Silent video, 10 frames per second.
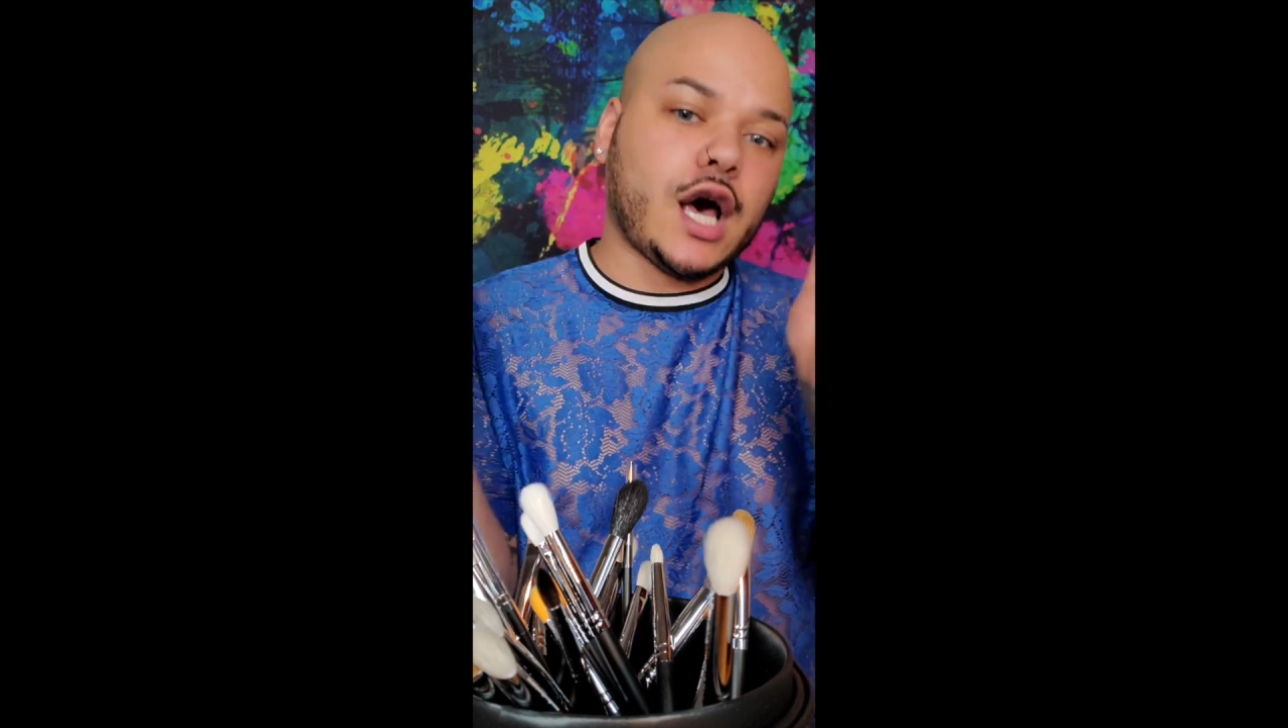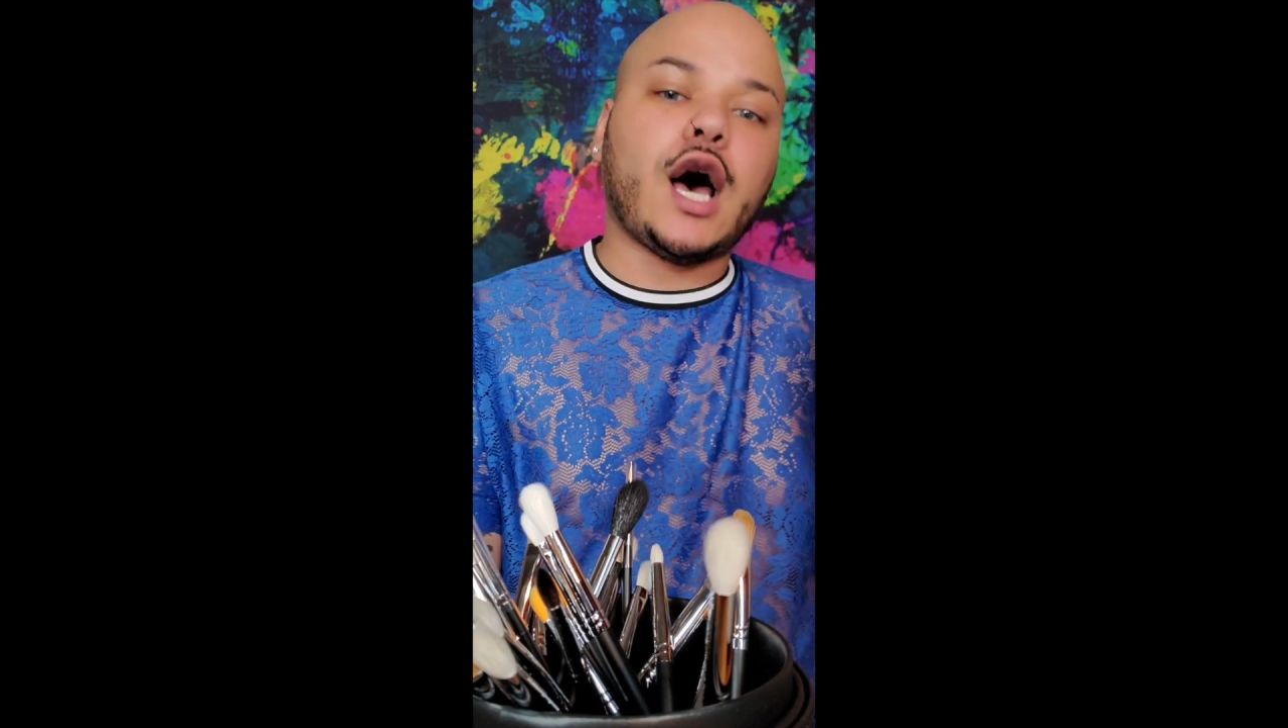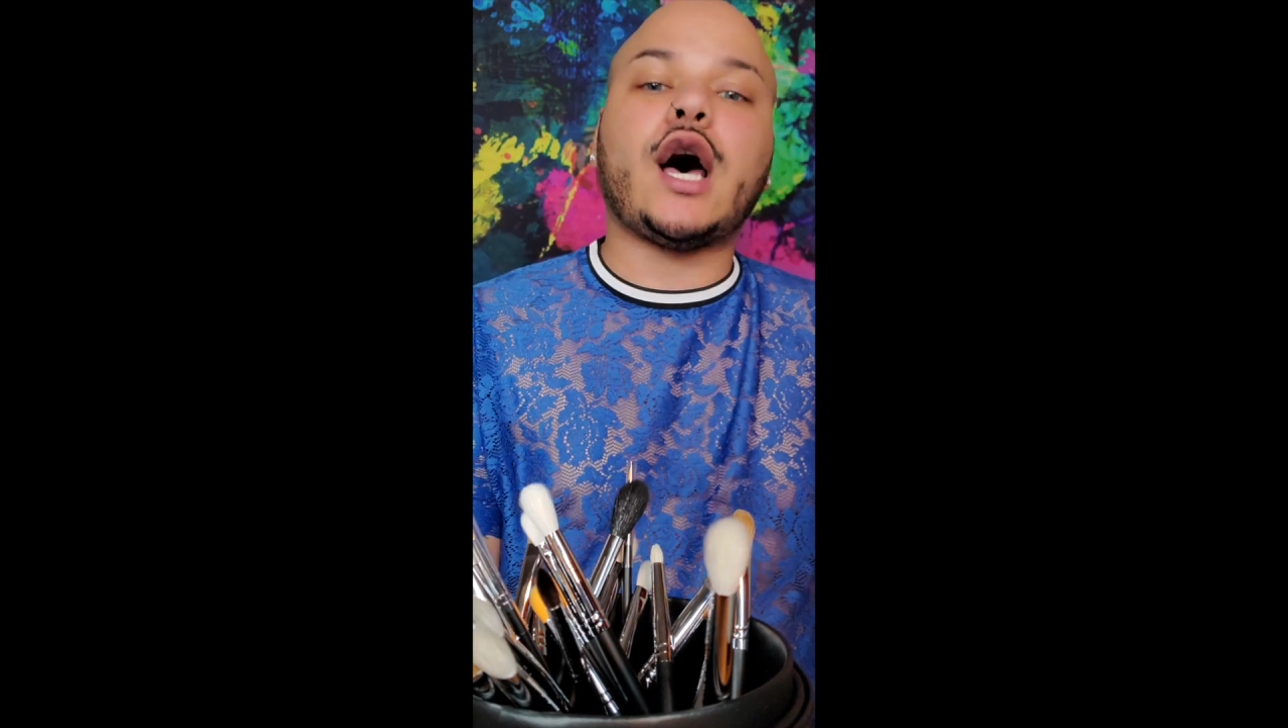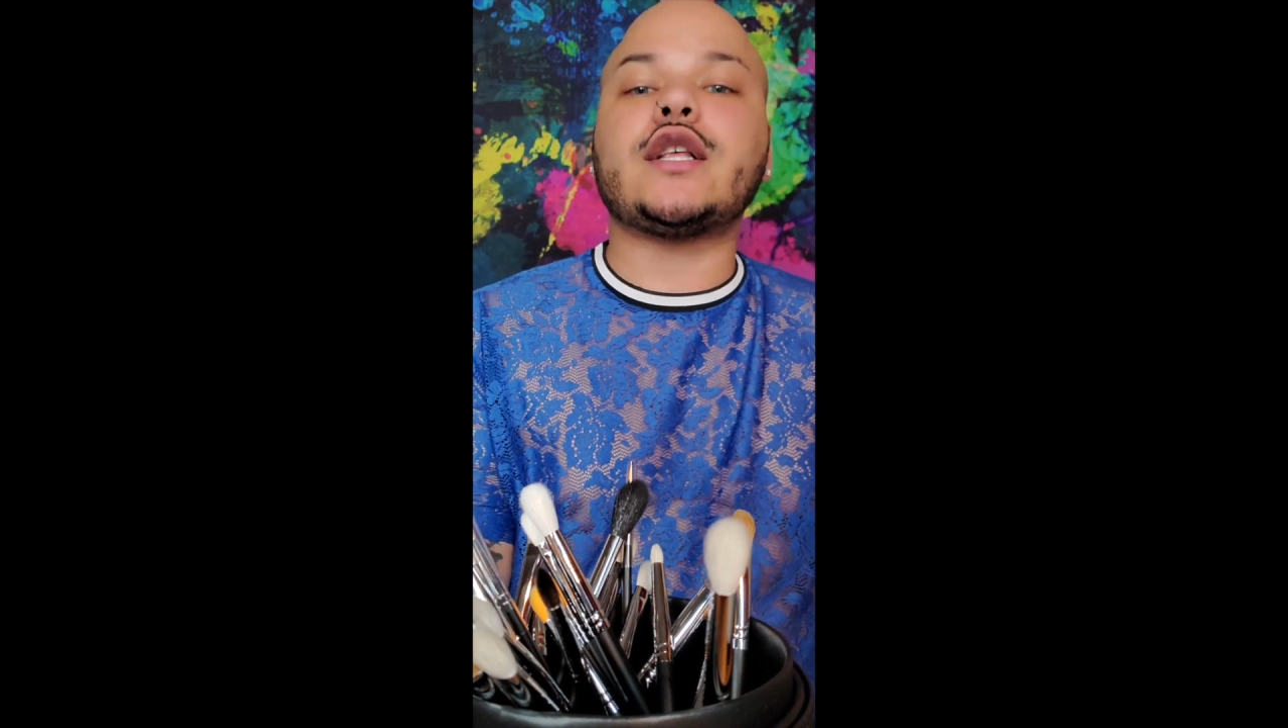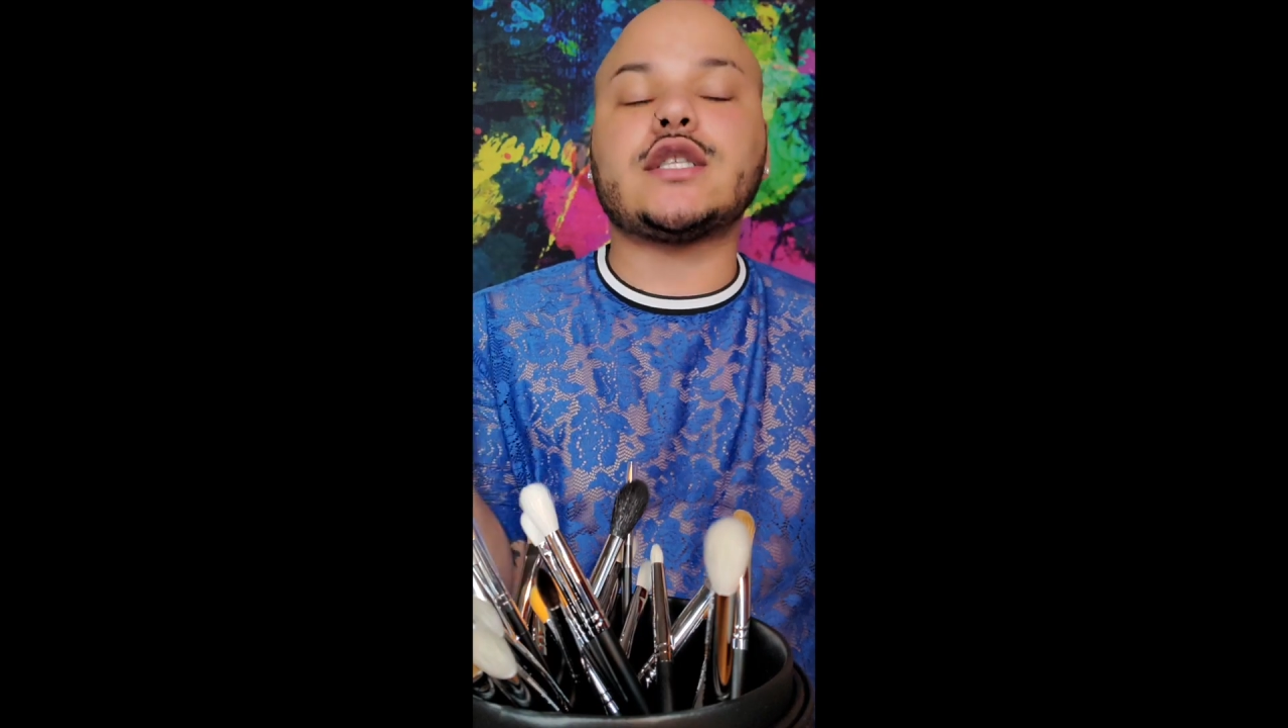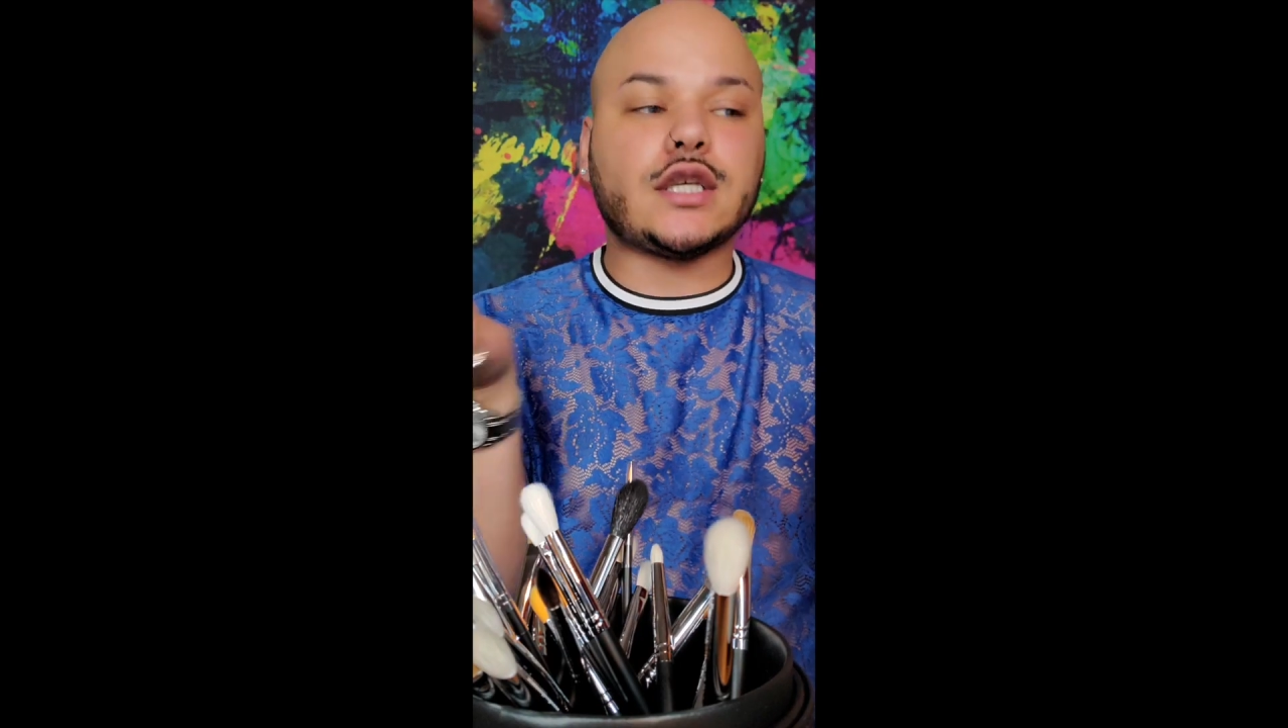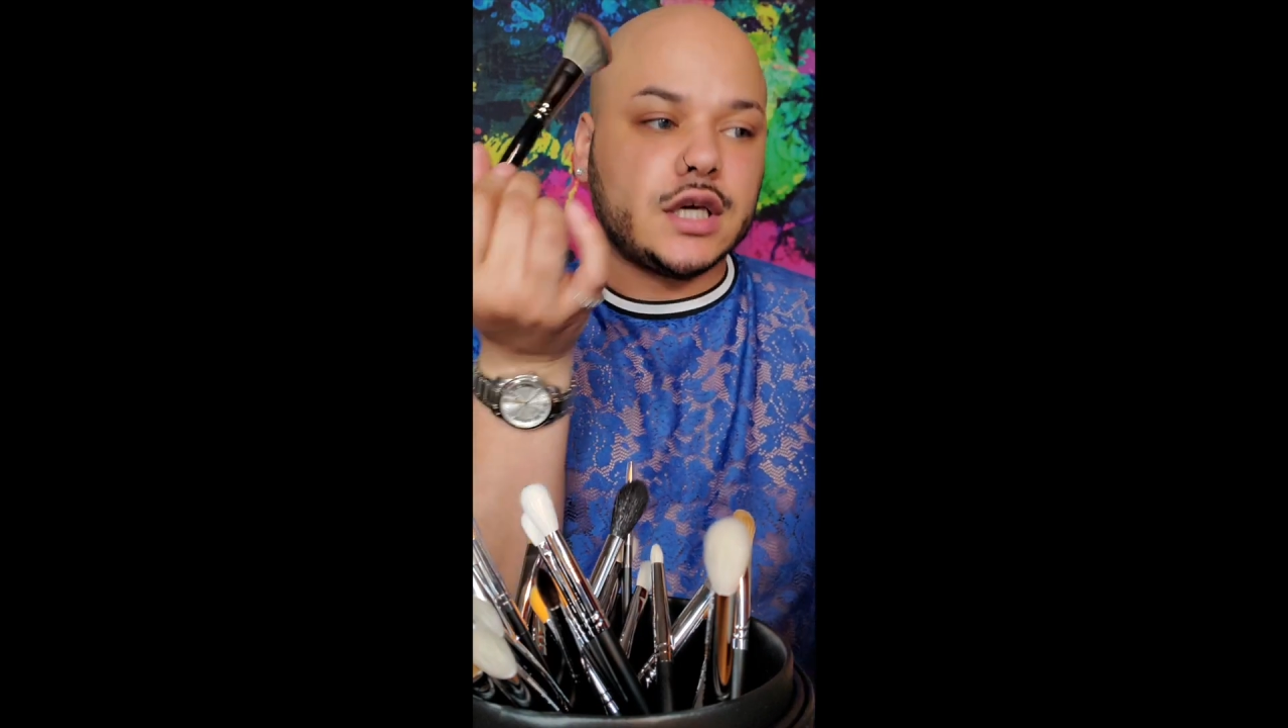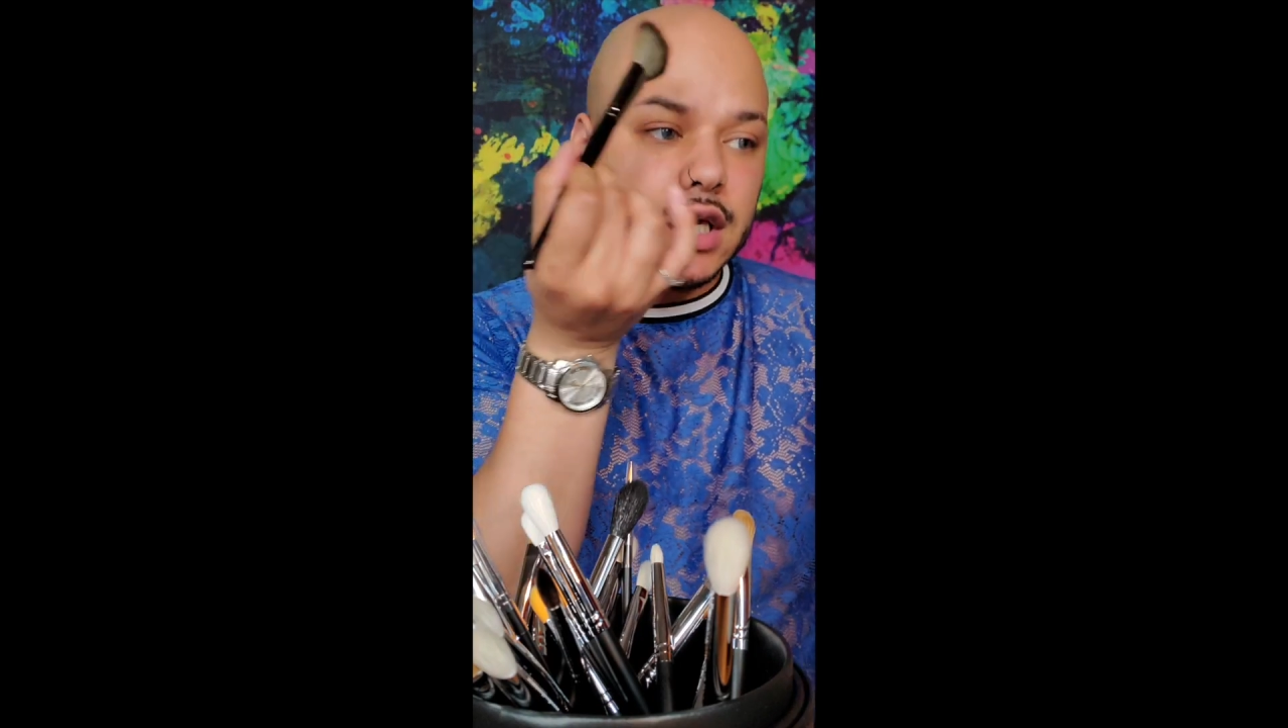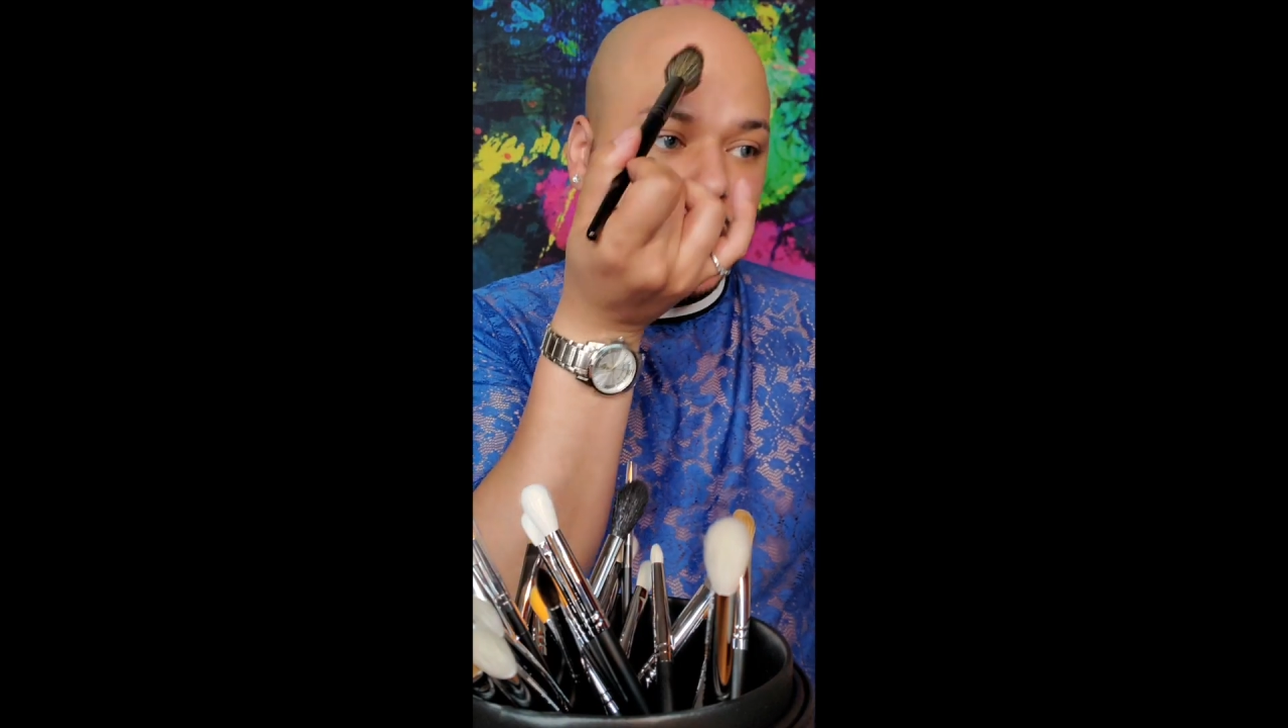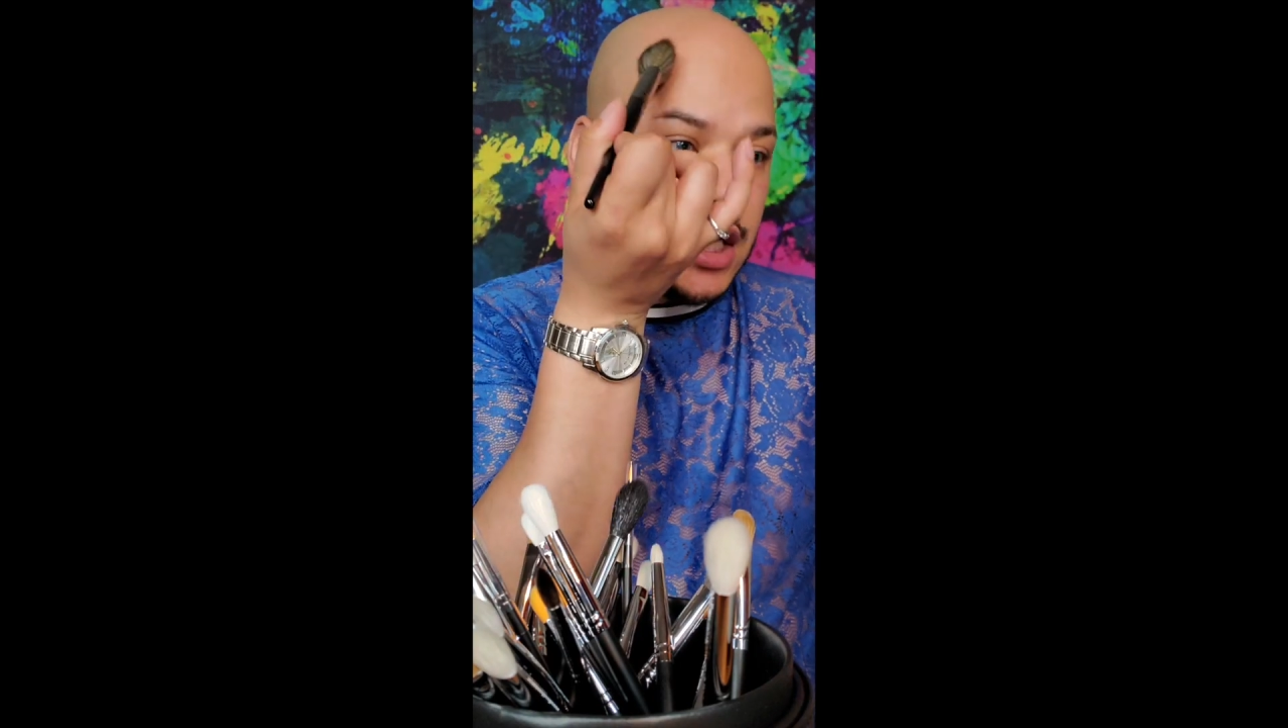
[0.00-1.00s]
hunty.